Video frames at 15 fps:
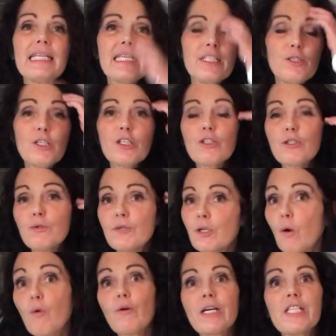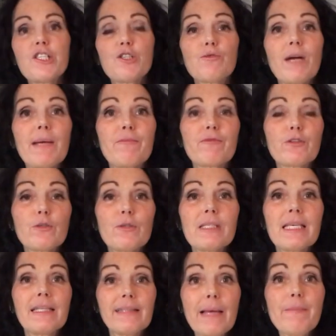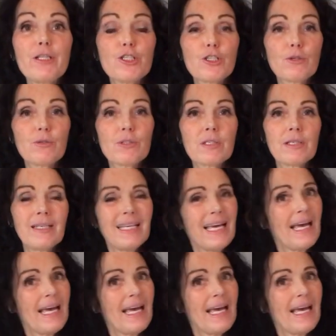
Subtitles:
you can do an orange, grapefruit, lemon juice.